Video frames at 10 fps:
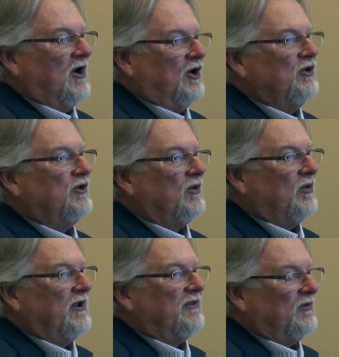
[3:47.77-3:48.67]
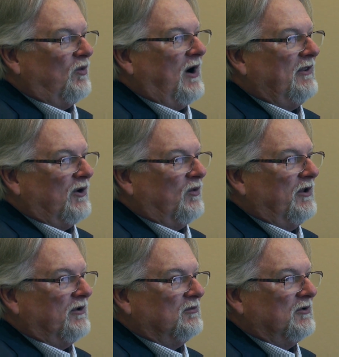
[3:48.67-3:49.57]
who they're with and why they're
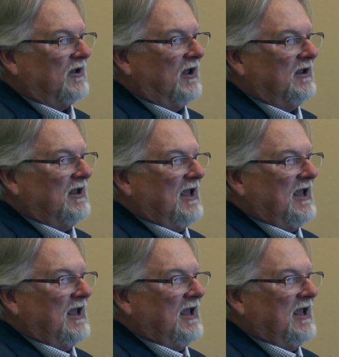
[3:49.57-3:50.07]
with them, okay?